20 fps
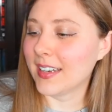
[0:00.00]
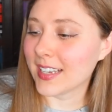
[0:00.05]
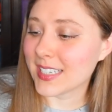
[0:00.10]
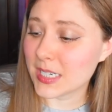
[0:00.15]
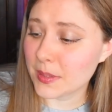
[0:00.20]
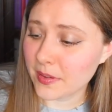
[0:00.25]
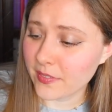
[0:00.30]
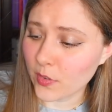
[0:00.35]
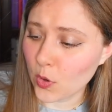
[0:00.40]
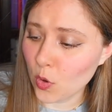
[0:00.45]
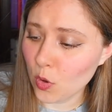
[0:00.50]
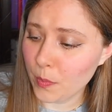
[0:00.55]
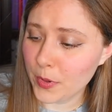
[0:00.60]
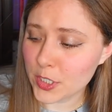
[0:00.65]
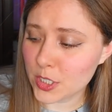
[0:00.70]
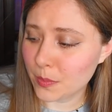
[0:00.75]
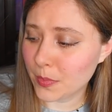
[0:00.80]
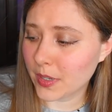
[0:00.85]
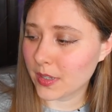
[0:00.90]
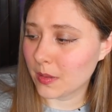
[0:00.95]
next I have a whole
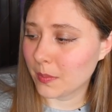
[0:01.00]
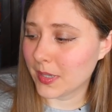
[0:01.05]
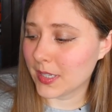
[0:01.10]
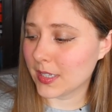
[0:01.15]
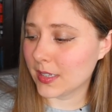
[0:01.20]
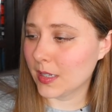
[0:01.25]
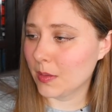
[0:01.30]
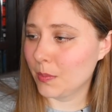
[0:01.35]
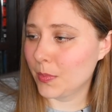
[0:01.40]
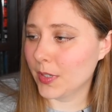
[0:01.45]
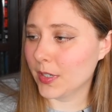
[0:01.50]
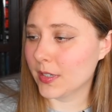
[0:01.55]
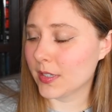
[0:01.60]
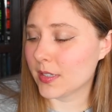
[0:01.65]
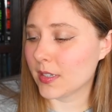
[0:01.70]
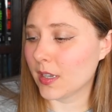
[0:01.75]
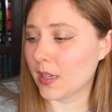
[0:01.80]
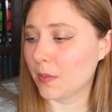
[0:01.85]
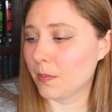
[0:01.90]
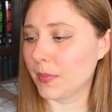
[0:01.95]
bunch of Book of the Month Club
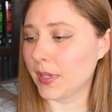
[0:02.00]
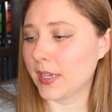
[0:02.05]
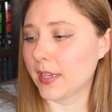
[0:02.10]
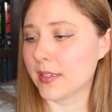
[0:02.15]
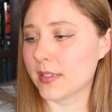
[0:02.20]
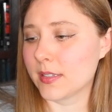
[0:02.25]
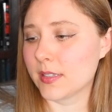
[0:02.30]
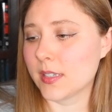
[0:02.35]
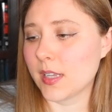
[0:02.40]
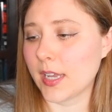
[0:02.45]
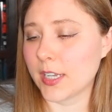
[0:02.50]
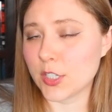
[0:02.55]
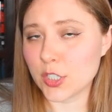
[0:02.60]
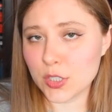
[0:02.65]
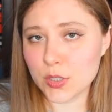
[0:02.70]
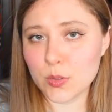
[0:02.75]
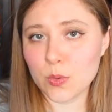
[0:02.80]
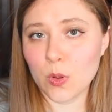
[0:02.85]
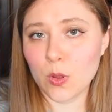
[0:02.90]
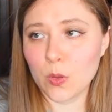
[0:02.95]
books um, because I
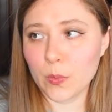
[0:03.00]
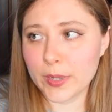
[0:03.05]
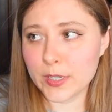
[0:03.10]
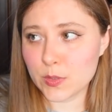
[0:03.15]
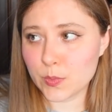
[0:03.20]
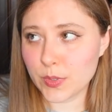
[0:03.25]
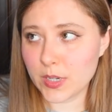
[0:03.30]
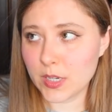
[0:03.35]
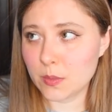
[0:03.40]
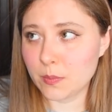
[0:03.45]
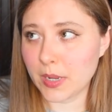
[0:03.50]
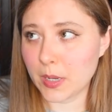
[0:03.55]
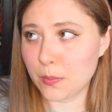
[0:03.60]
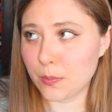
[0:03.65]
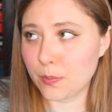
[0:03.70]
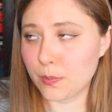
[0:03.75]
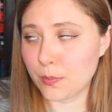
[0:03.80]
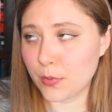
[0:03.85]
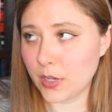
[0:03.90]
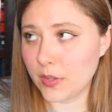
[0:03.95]
do always read my
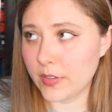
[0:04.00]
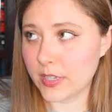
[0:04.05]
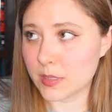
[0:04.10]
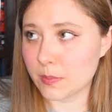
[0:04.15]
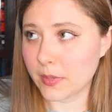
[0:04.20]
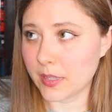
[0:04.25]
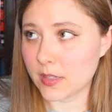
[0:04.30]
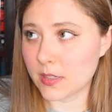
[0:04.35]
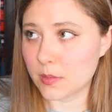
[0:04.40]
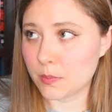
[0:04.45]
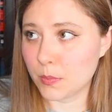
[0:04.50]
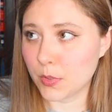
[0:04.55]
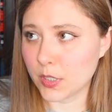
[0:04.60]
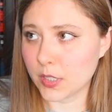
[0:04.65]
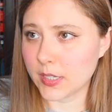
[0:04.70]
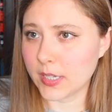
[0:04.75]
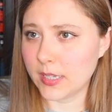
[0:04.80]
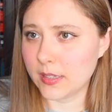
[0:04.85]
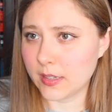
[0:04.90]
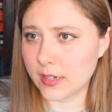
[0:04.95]
previous month's
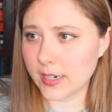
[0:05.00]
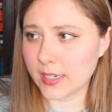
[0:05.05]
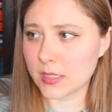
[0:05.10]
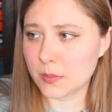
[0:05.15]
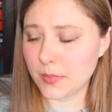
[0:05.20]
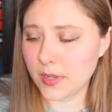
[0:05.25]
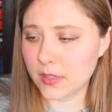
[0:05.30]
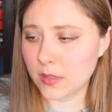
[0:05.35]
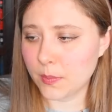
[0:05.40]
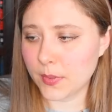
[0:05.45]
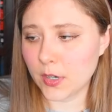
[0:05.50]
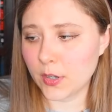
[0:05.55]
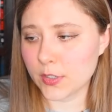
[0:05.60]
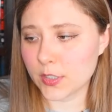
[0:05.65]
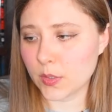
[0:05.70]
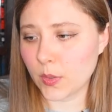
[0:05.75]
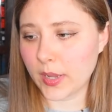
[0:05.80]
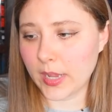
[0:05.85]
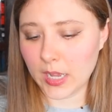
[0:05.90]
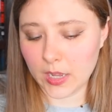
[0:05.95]
book in the next month, but
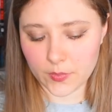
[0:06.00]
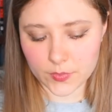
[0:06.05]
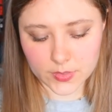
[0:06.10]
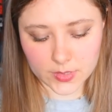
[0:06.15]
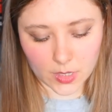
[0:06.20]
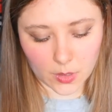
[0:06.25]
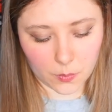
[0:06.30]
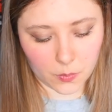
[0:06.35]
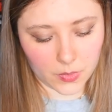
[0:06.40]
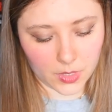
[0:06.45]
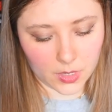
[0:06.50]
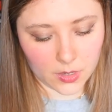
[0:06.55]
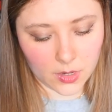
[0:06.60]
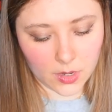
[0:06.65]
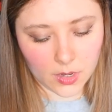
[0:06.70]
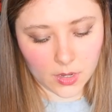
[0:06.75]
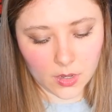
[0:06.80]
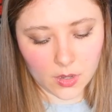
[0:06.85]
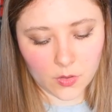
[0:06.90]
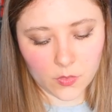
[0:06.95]
also I have some that
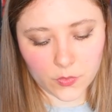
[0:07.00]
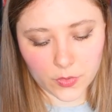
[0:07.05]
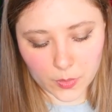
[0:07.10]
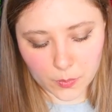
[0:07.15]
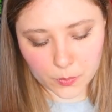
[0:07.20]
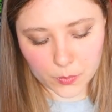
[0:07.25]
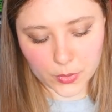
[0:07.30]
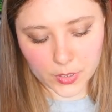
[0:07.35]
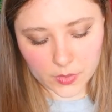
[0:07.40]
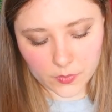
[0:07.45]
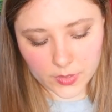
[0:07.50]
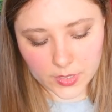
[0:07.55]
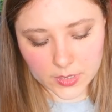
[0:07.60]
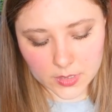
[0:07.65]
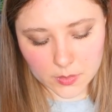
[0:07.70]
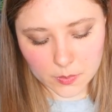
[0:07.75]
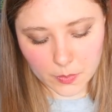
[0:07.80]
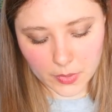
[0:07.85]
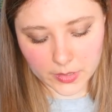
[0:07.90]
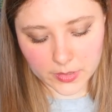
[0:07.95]
from
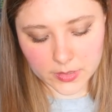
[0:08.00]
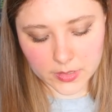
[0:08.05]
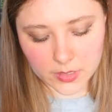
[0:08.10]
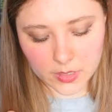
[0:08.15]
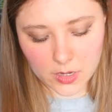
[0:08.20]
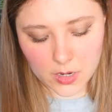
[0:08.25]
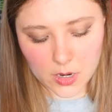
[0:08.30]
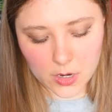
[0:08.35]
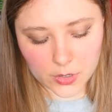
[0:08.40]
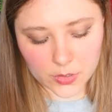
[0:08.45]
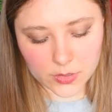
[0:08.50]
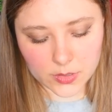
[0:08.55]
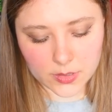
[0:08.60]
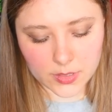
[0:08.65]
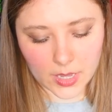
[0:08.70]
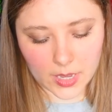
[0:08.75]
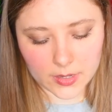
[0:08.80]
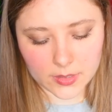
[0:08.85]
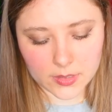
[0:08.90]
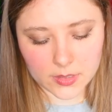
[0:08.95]
previous months and years
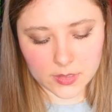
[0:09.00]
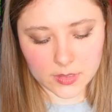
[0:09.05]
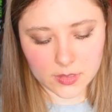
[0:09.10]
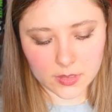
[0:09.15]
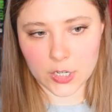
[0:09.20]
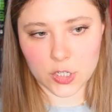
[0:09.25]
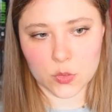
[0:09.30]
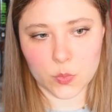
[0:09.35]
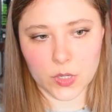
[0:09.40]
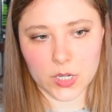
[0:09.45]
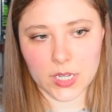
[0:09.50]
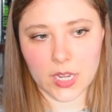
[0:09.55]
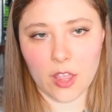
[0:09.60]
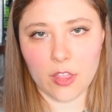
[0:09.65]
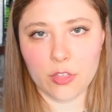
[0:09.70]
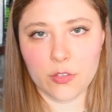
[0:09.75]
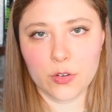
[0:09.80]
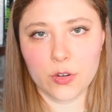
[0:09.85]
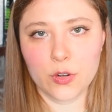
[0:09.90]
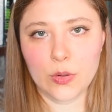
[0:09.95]
that I just want to
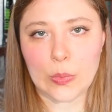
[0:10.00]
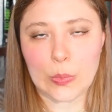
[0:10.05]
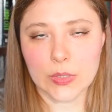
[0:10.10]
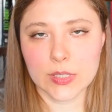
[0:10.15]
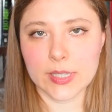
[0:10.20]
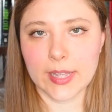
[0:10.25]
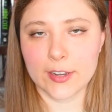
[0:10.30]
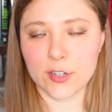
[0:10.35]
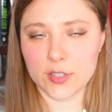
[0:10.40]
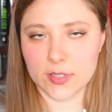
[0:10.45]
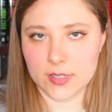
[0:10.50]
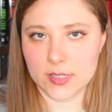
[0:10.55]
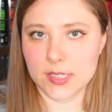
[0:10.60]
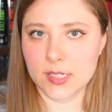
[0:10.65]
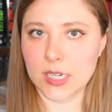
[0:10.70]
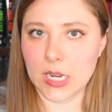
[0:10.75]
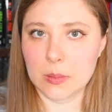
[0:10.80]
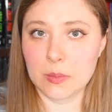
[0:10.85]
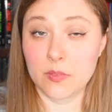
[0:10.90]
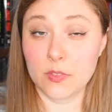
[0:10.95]
get through, slash, this is the
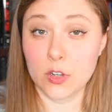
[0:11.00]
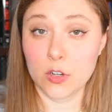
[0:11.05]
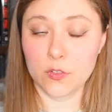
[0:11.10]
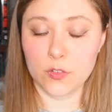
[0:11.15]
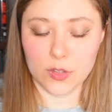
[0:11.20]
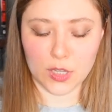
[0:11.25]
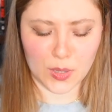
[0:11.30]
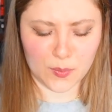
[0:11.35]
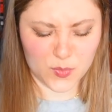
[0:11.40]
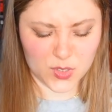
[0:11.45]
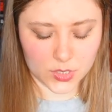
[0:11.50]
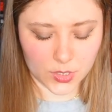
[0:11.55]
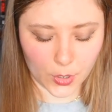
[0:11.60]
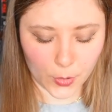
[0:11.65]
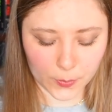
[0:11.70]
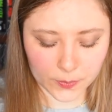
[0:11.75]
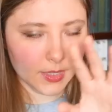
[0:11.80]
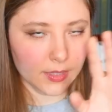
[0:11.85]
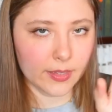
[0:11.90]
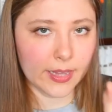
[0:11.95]
time of year for them.
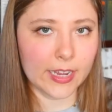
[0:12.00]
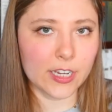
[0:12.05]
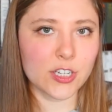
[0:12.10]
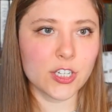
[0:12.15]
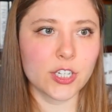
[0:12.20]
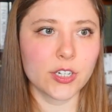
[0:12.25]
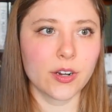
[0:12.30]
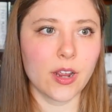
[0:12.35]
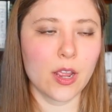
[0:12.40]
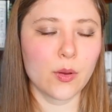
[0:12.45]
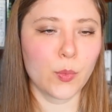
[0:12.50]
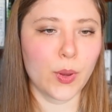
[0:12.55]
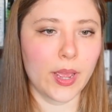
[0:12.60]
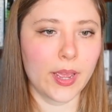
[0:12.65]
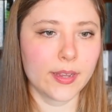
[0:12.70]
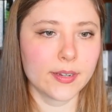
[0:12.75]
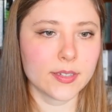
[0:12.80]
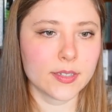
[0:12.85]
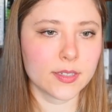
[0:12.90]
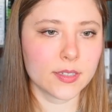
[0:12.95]
So last year I
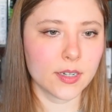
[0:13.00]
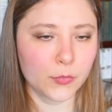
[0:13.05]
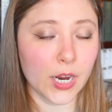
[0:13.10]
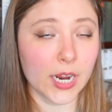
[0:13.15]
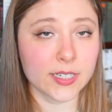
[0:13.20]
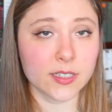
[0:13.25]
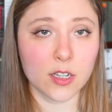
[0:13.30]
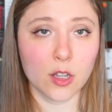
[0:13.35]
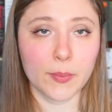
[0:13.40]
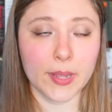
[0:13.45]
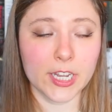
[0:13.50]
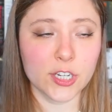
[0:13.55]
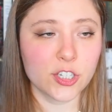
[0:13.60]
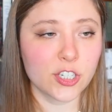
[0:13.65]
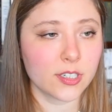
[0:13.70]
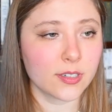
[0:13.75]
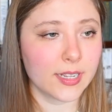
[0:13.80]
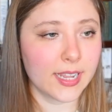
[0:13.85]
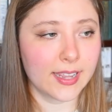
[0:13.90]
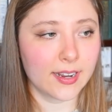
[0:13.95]
read Practical
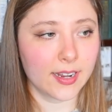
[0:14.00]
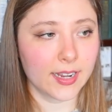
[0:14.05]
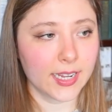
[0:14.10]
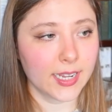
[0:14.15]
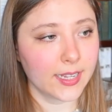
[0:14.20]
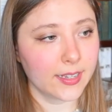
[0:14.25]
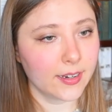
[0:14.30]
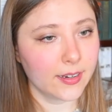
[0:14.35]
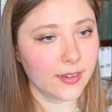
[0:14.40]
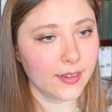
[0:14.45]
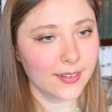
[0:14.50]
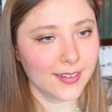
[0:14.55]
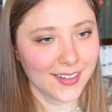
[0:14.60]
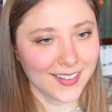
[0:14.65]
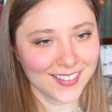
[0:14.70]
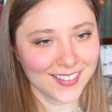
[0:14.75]
Magic and I hated it,